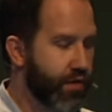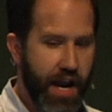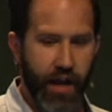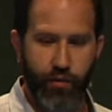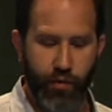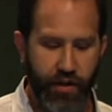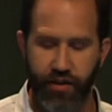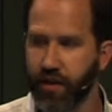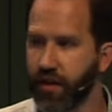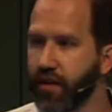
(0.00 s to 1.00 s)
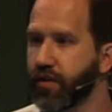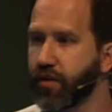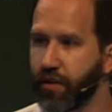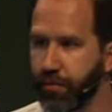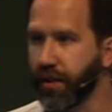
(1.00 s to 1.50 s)
rant where I said that this
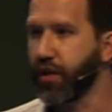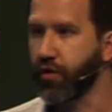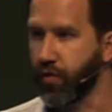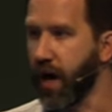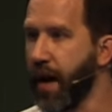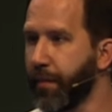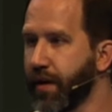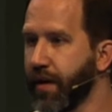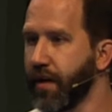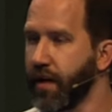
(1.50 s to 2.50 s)
is complete crap,